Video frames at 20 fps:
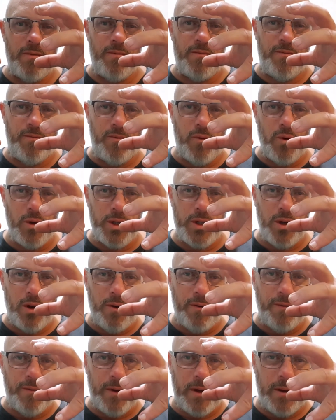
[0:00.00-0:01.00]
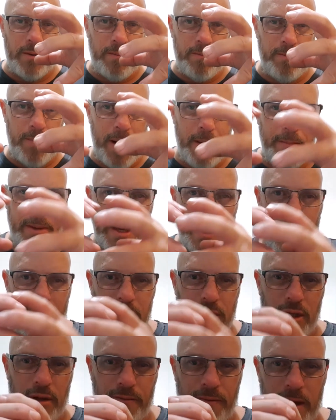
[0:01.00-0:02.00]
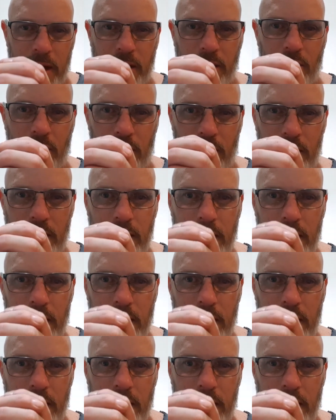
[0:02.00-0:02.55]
force of it pumping into the vehicle